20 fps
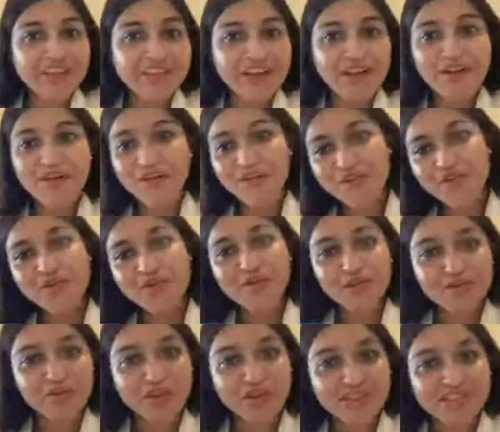now or
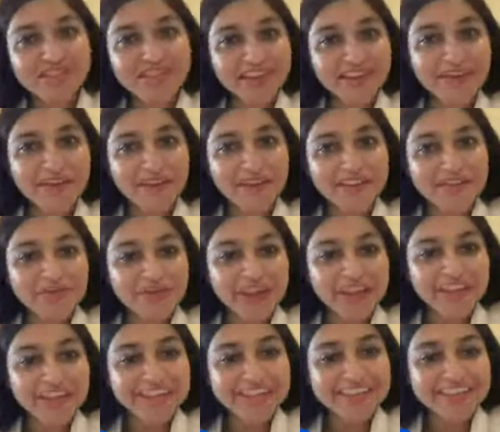watch the recorded one?
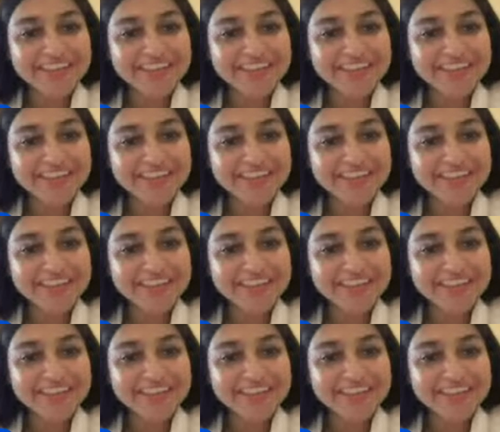